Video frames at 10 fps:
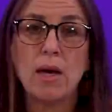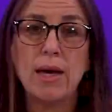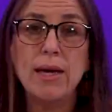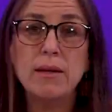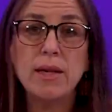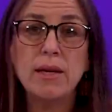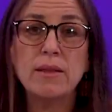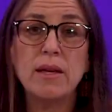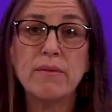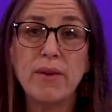Healing
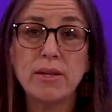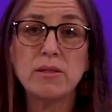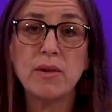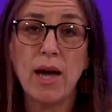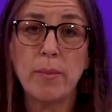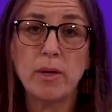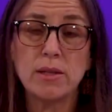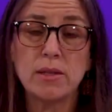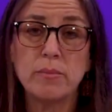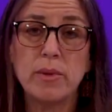the effects of
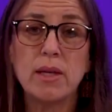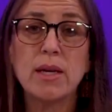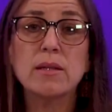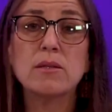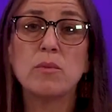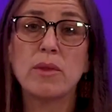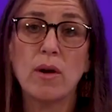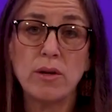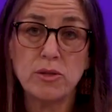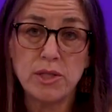capitalism begins with
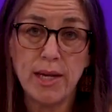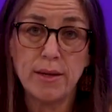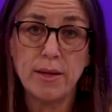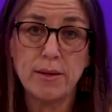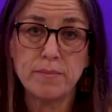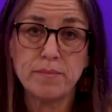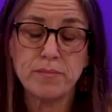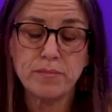understanding.